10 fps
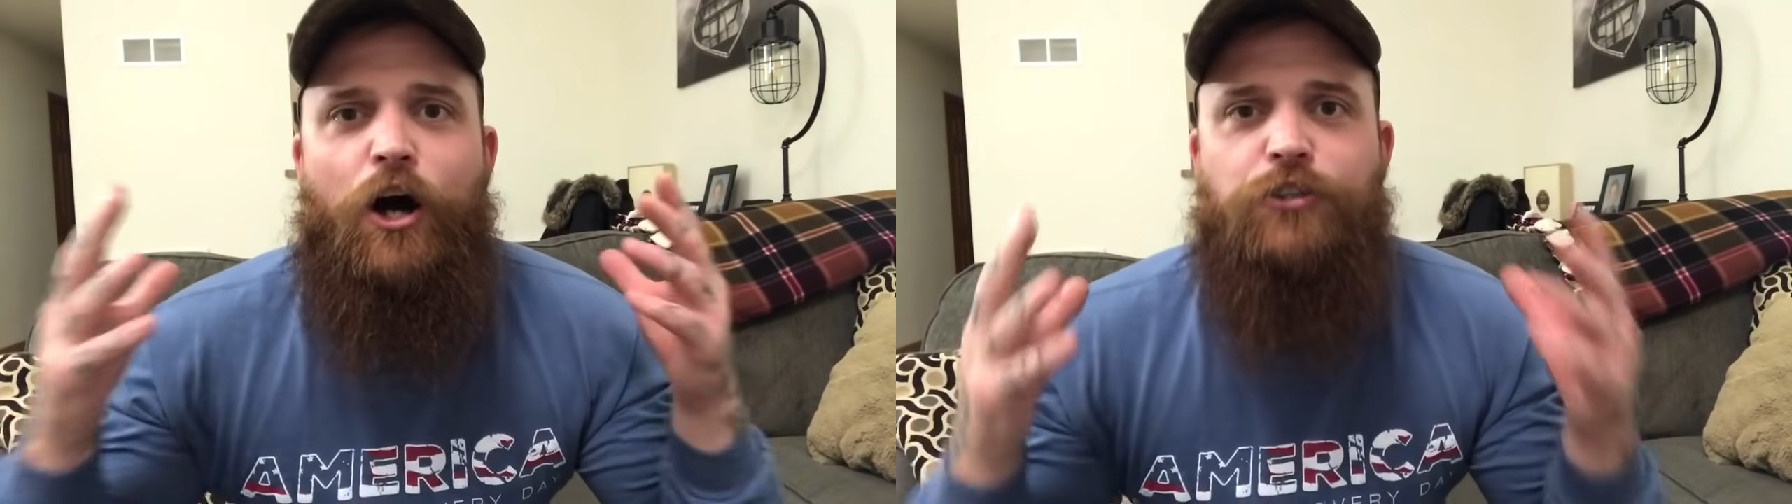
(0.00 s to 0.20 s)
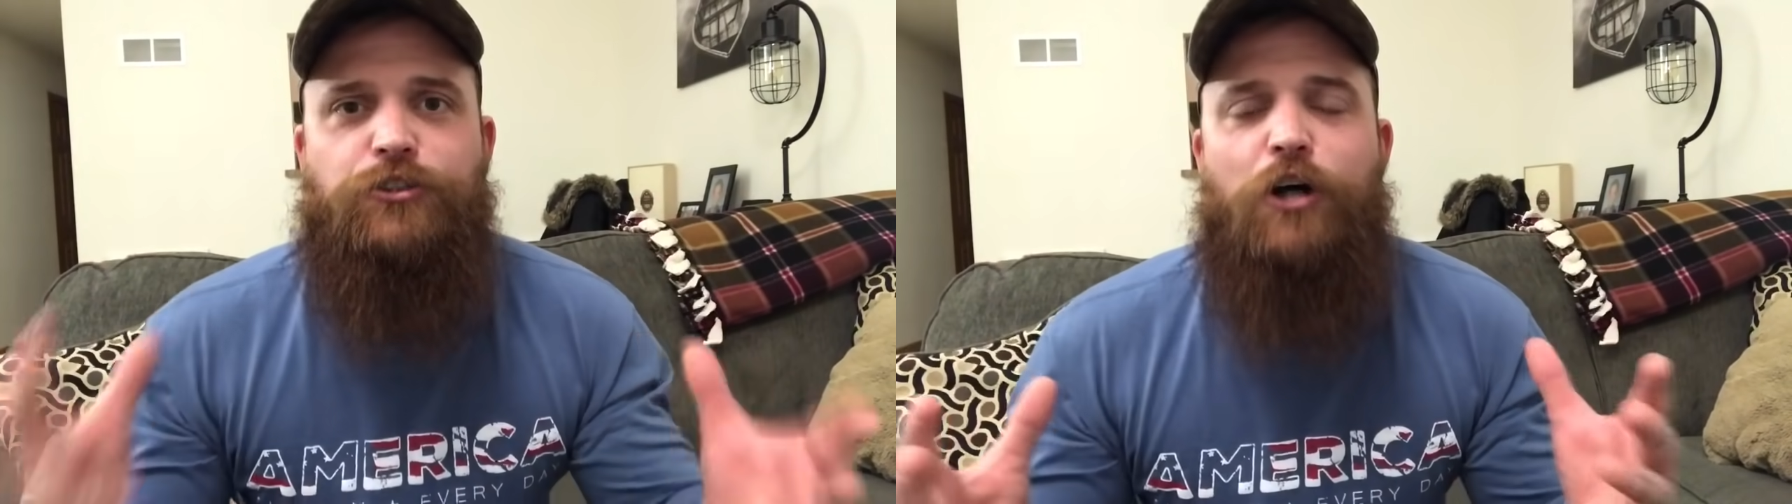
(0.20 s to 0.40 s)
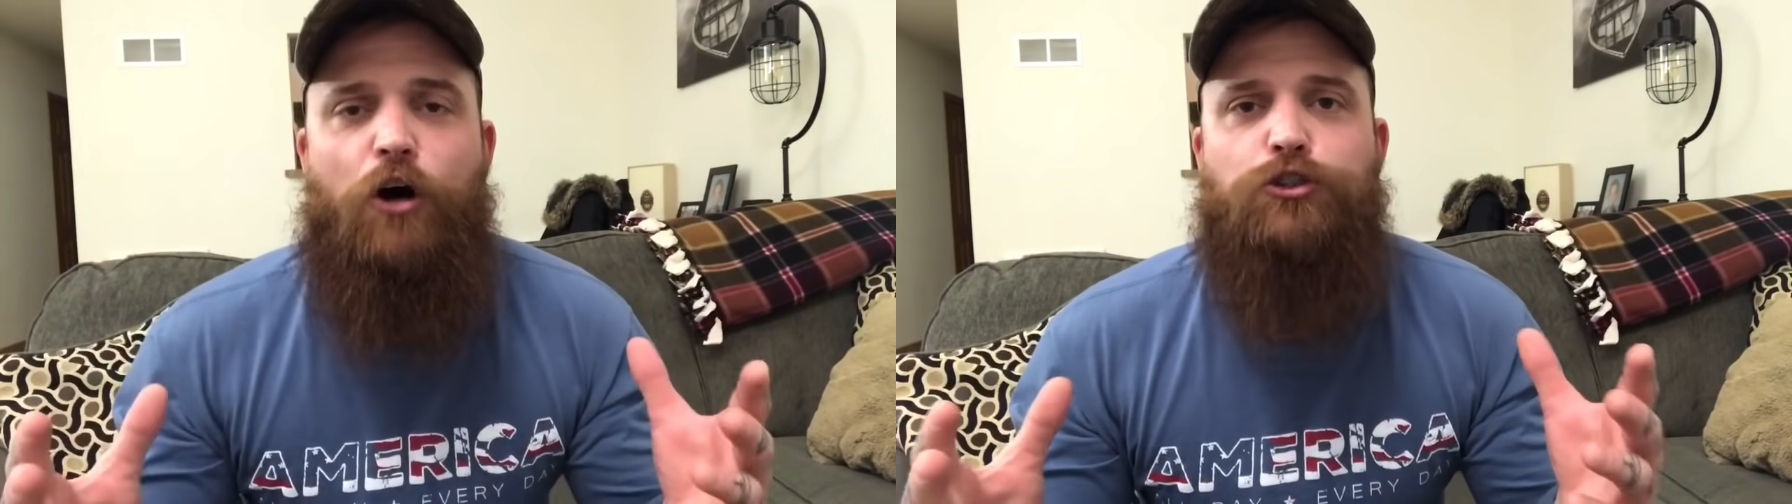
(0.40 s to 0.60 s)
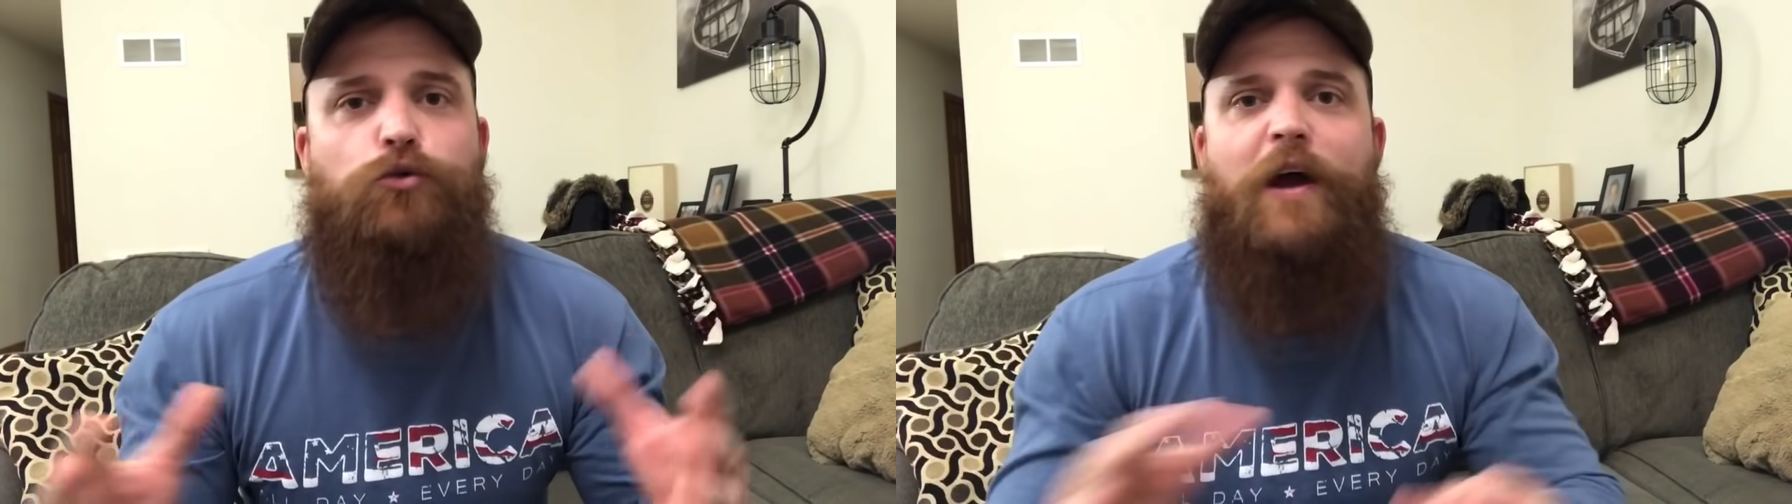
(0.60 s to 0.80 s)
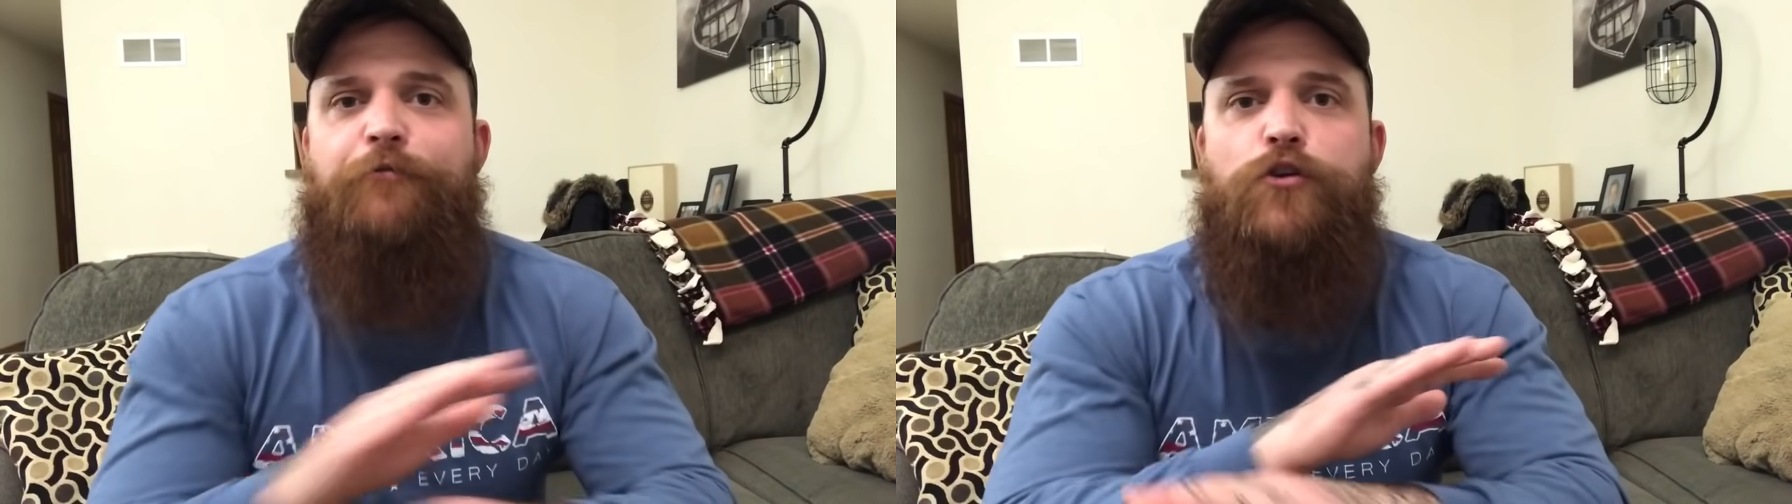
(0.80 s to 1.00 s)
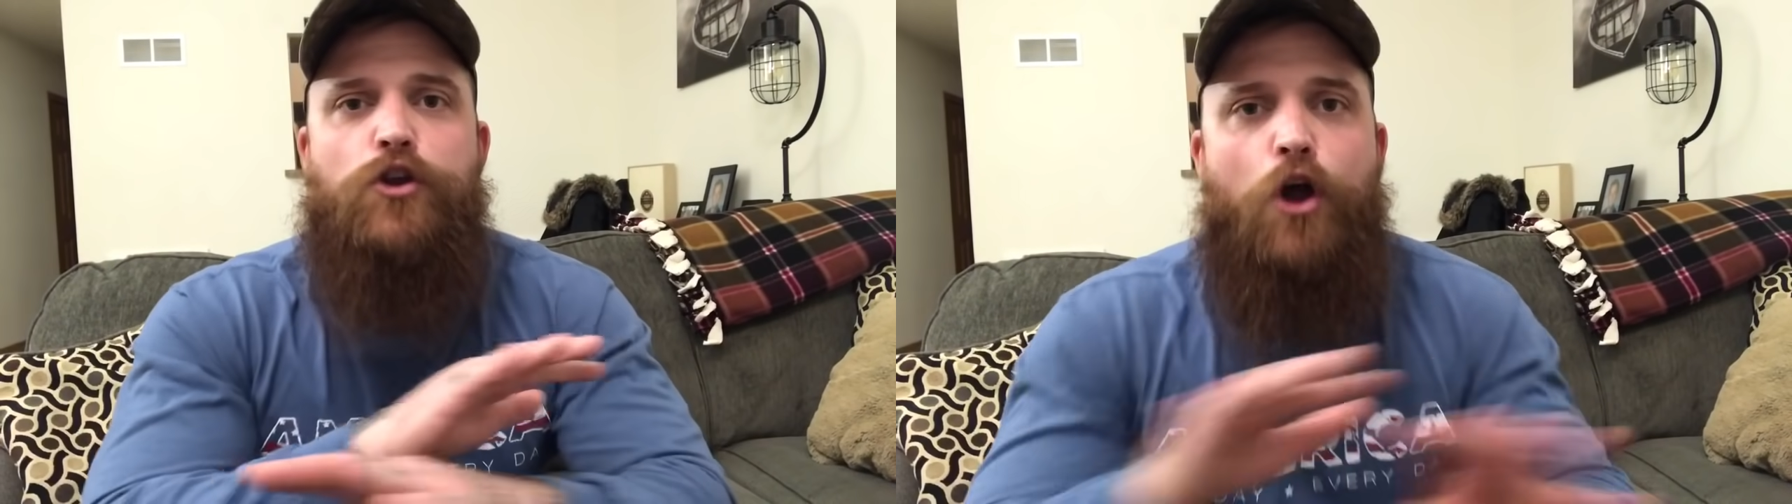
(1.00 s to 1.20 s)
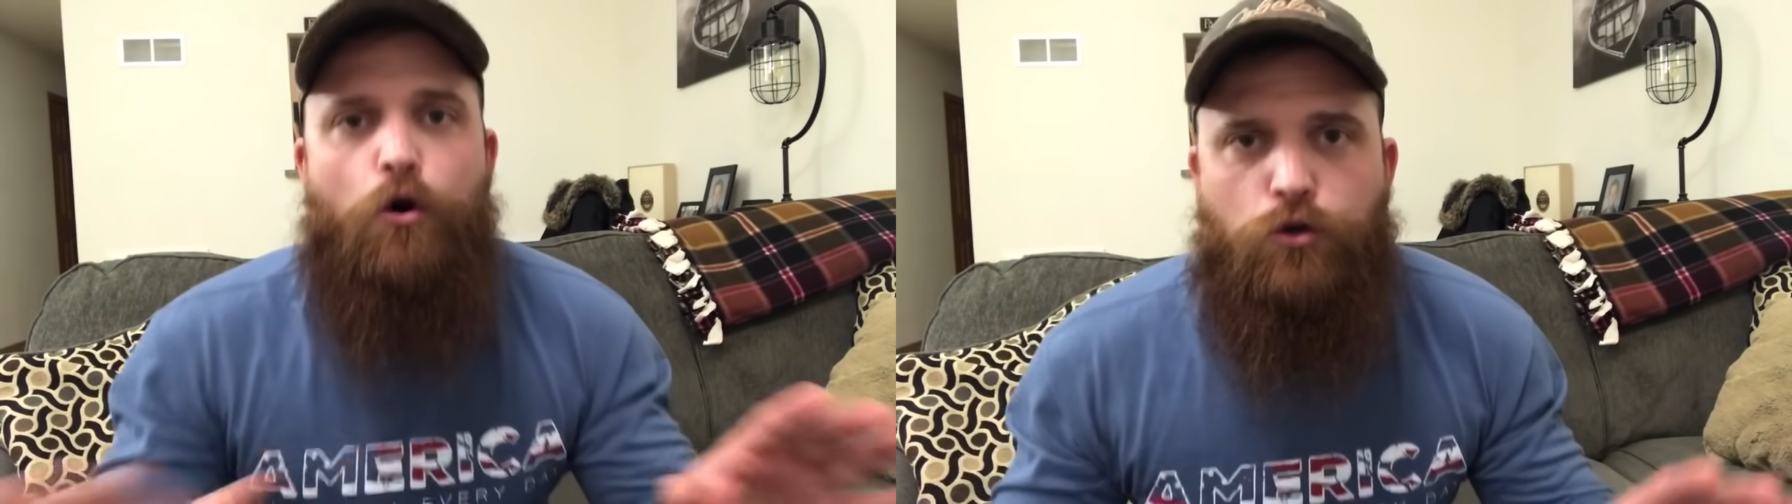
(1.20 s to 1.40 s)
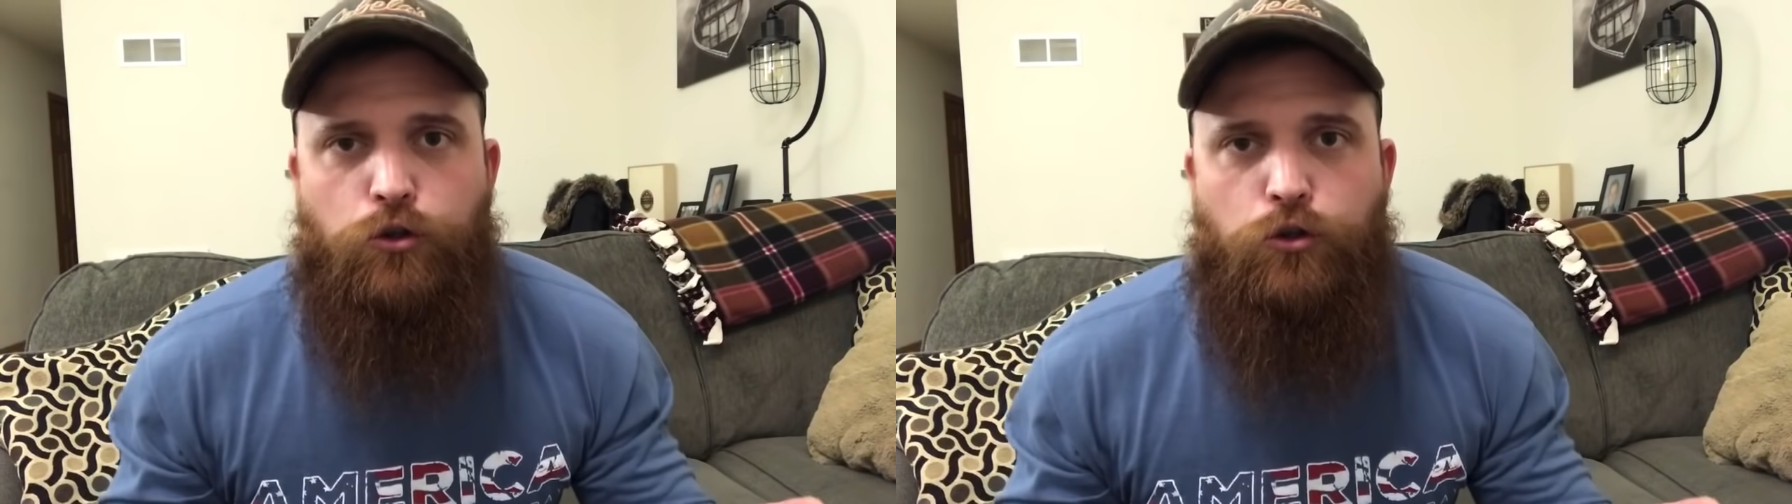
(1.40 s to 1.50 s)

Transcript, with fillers: adults who have no